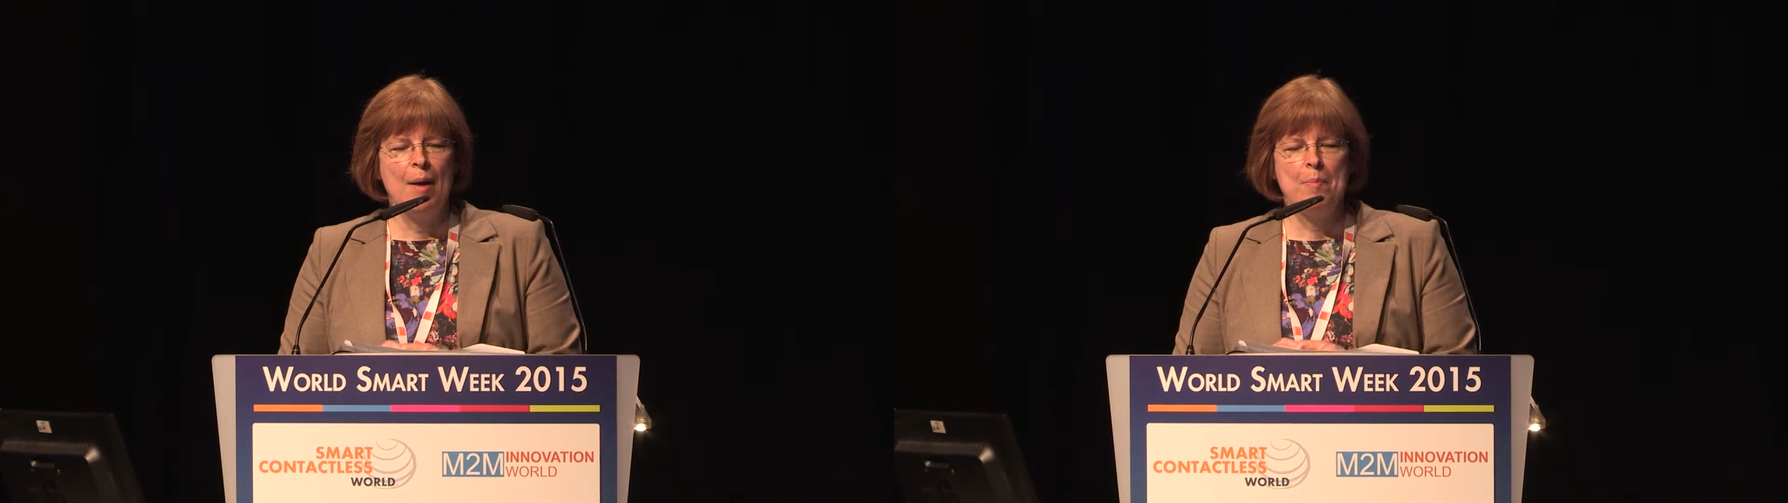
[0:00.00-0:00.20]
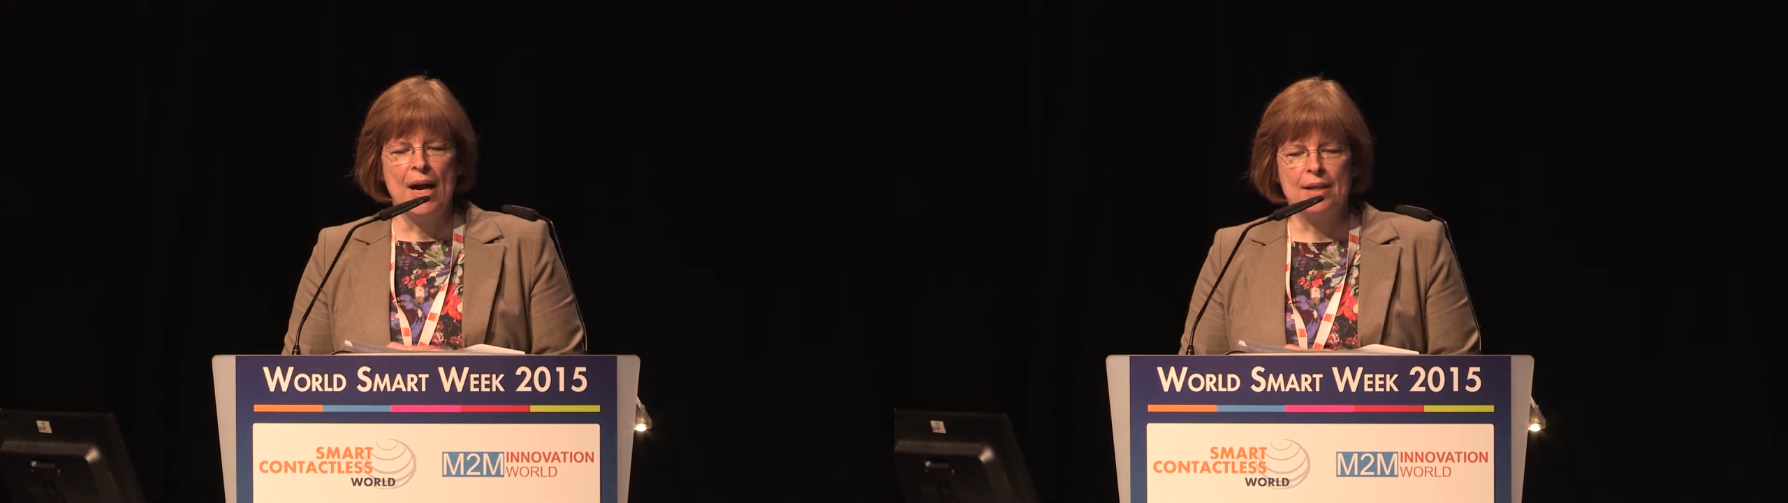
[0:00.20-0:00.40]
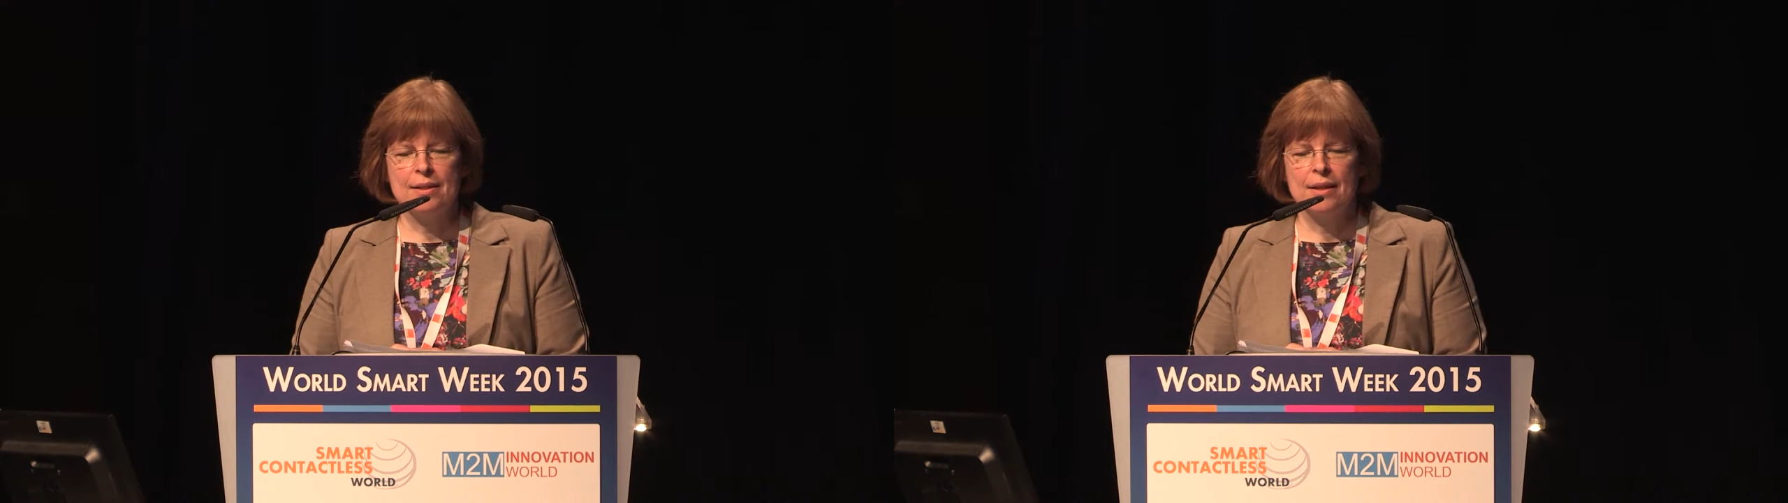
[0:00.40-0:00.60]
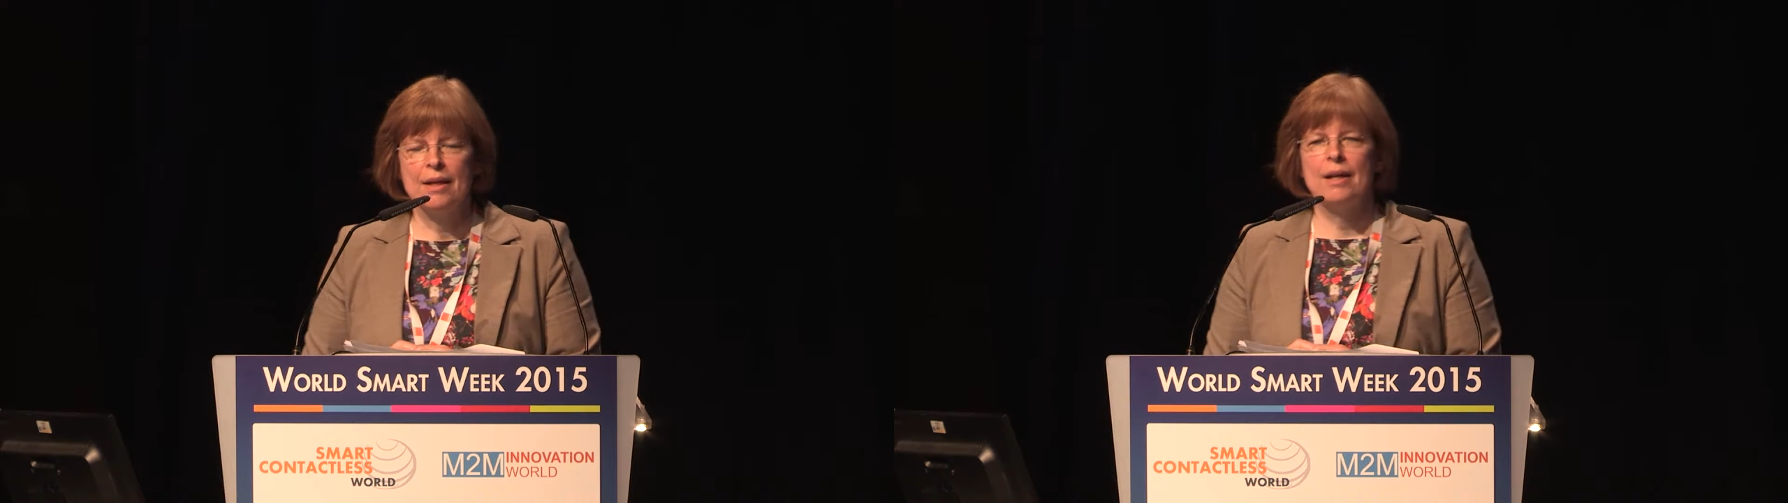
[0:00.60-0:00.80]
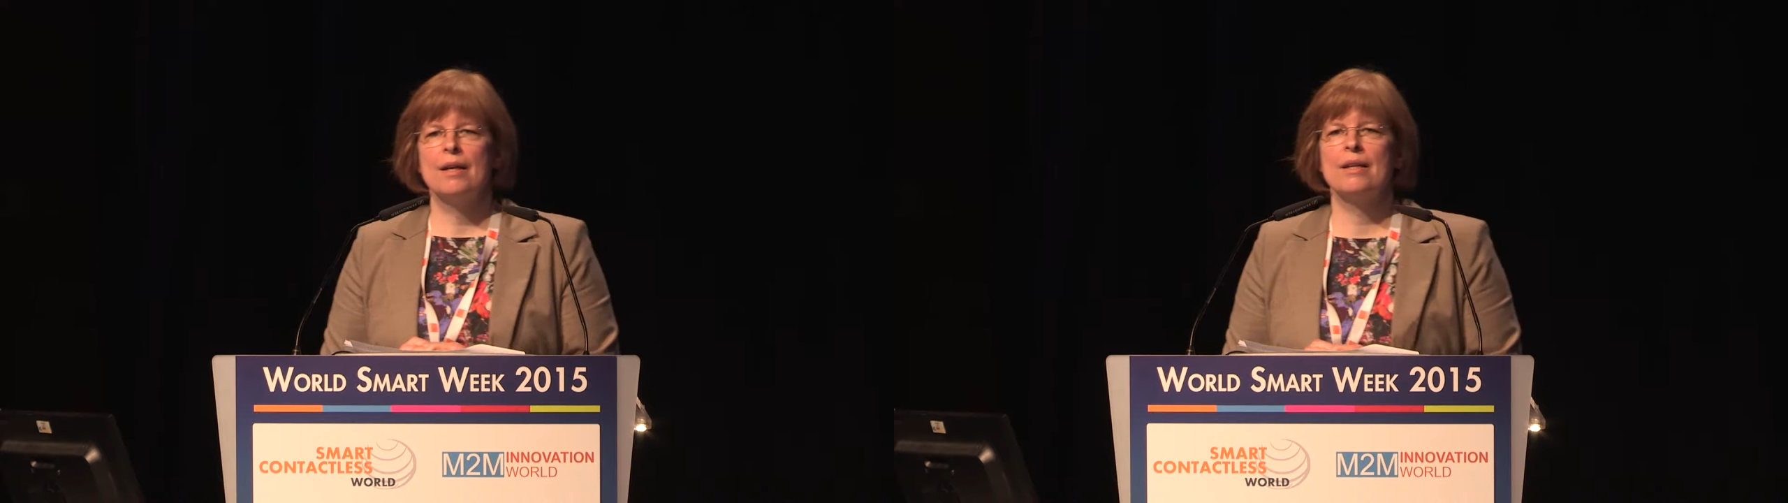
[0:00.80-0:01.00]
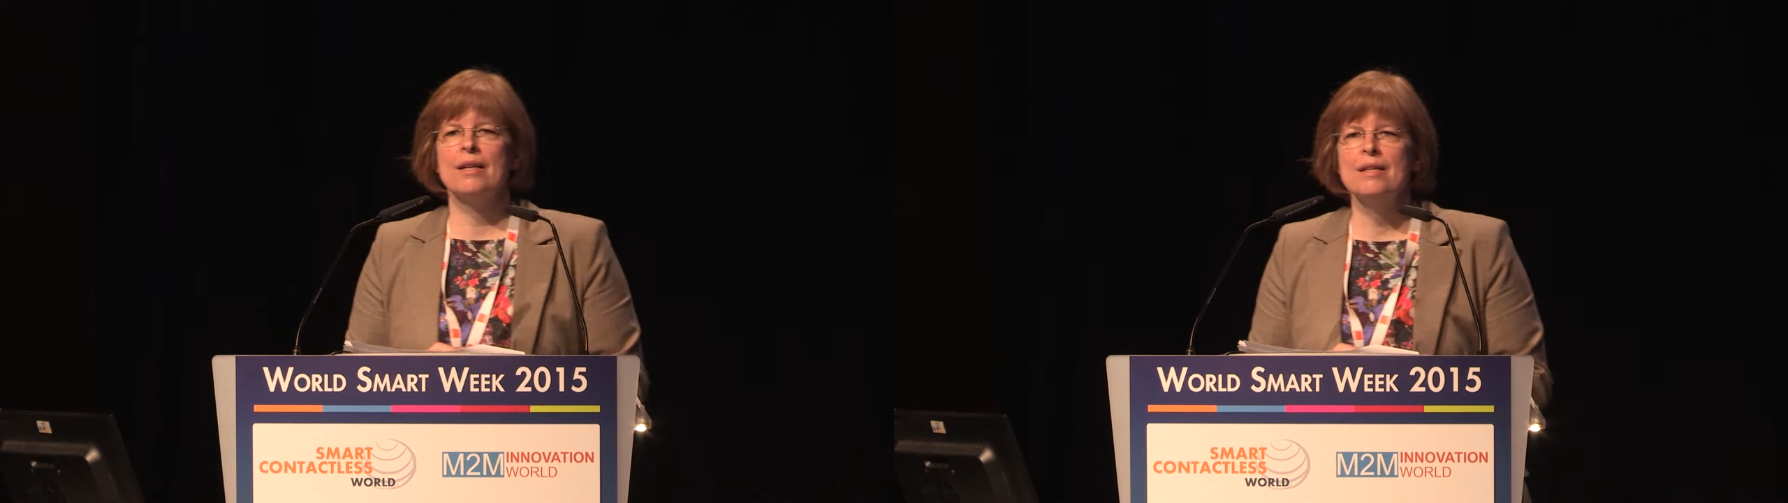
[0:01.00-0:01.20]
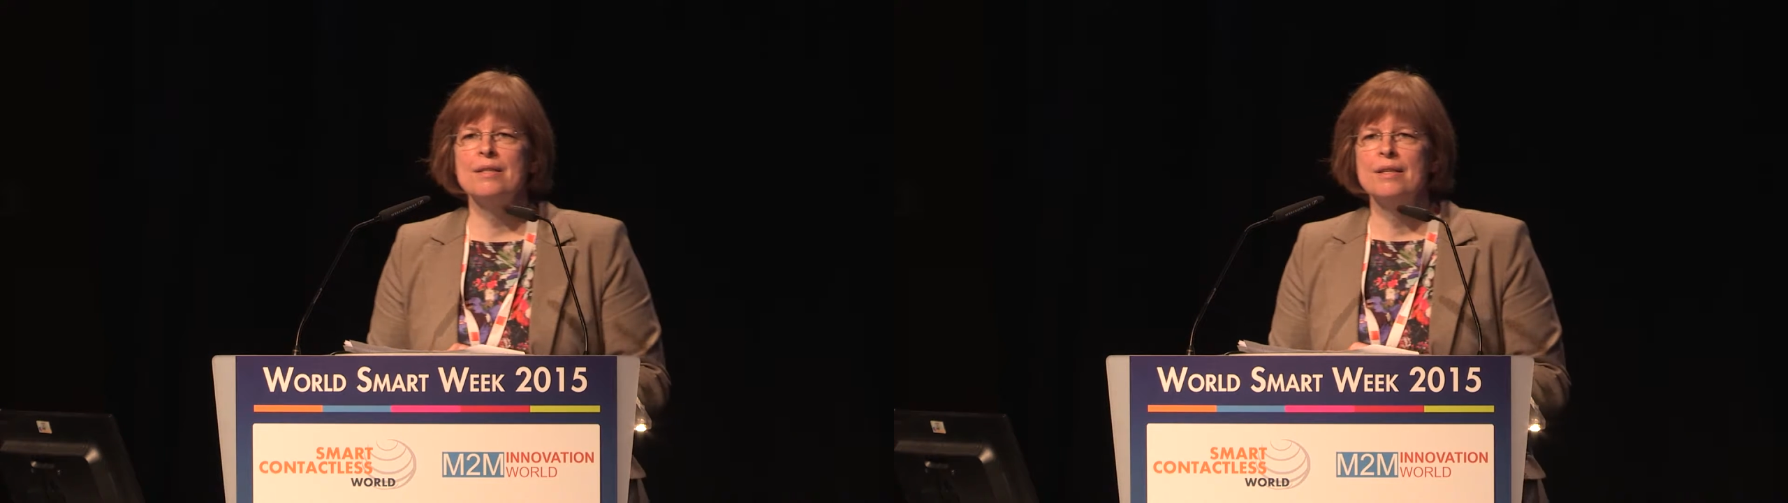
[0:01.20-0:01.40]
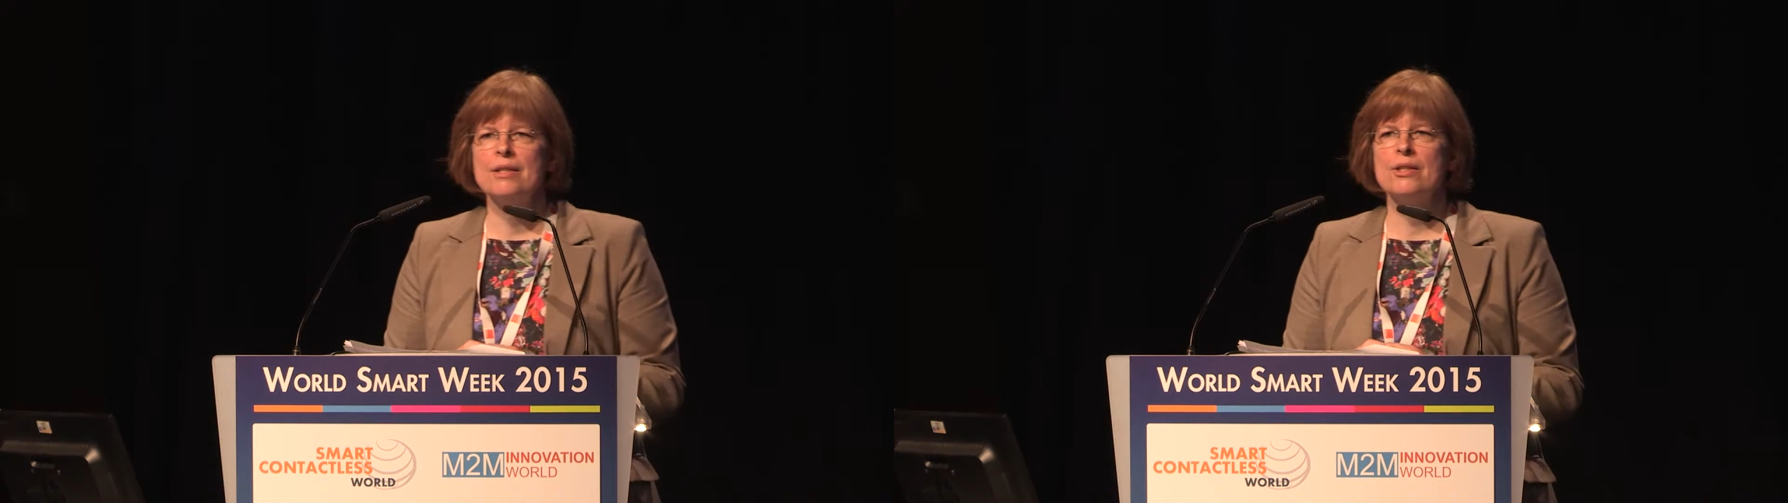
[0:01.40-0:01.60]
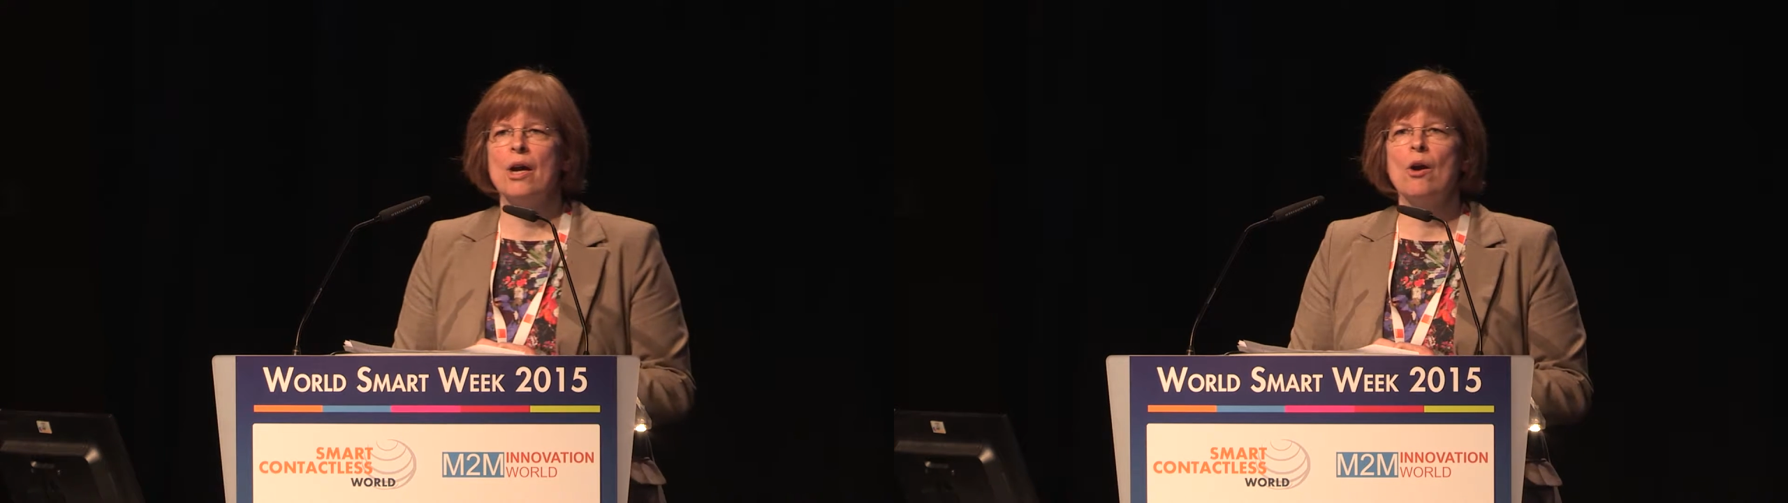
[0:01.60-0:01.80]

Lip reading: But this is